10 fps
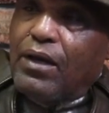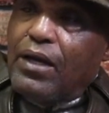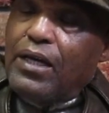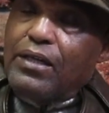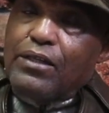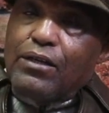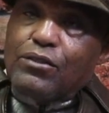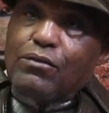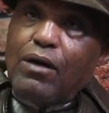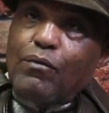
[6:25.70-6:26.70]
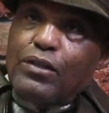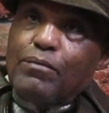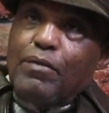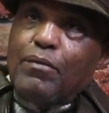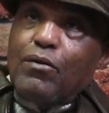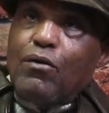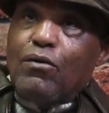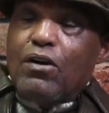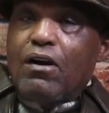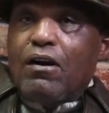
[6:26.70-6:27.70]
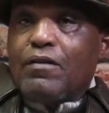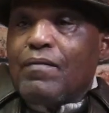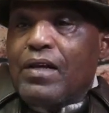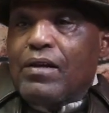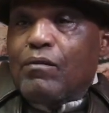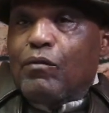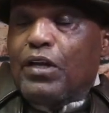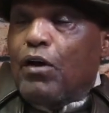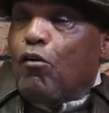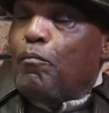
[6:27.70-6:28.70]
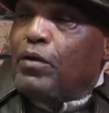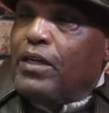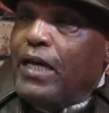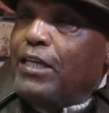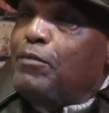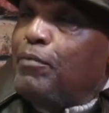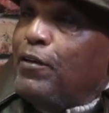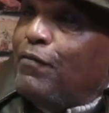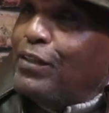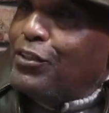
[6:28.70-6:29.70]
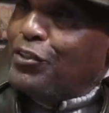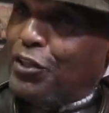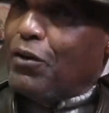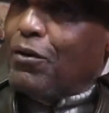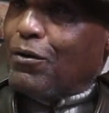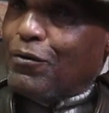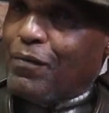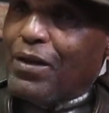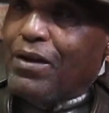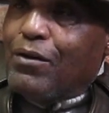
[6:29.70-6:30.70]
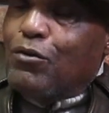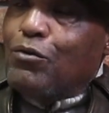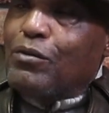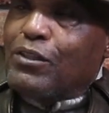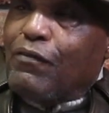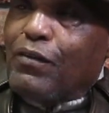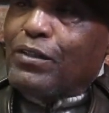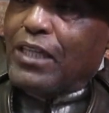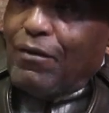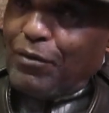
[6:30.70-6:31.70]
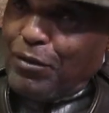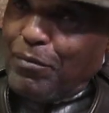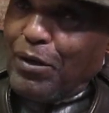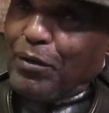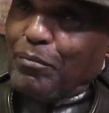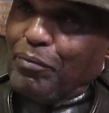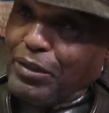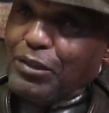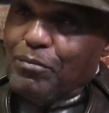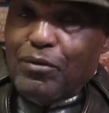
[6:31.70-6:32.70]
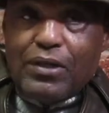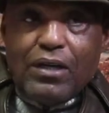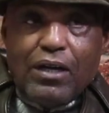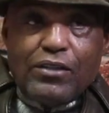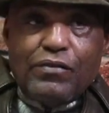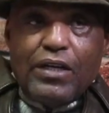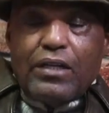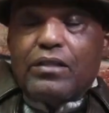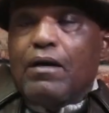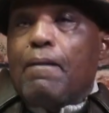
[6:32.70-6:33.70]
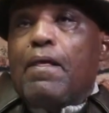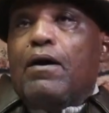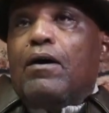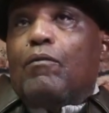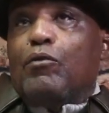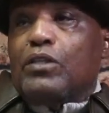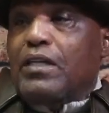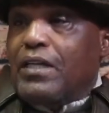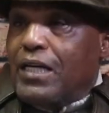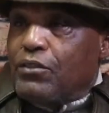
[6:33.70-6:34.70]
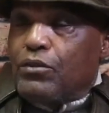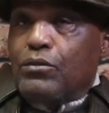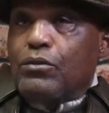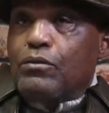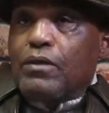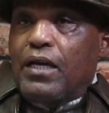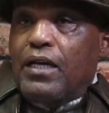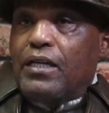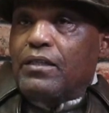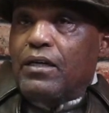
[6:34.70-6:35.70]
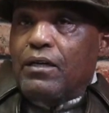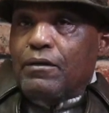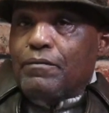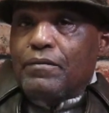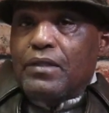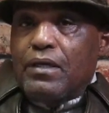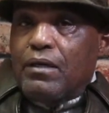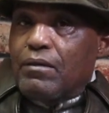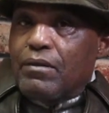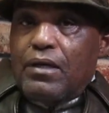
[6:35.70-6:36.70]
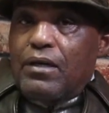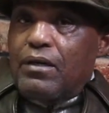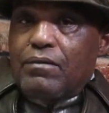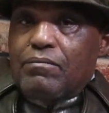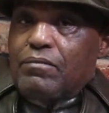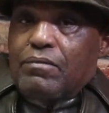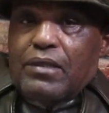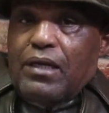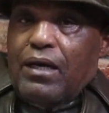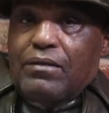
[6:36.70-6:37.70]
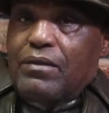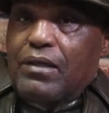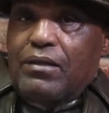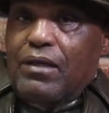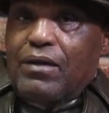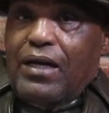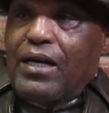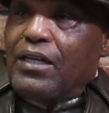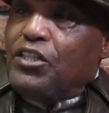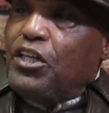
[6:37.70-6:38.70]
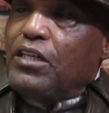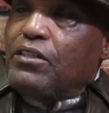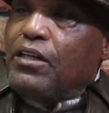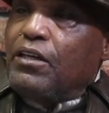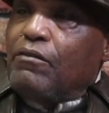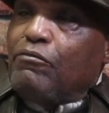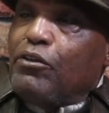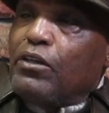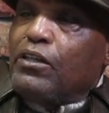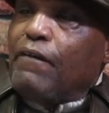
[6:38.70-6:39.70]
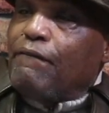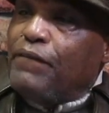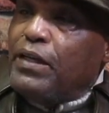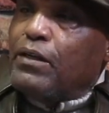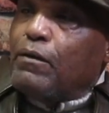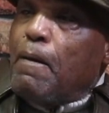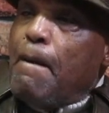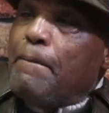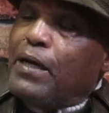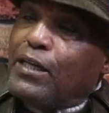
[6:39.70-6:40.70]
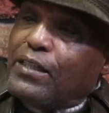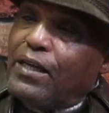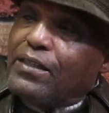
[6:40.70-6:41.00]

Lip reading: And so I went to Mabel Hogard when they opened H.P. Fitzgerald, who was the first African American principal in Las Vegas. Worked at that school, and I got a chance to get a real good feel, because at the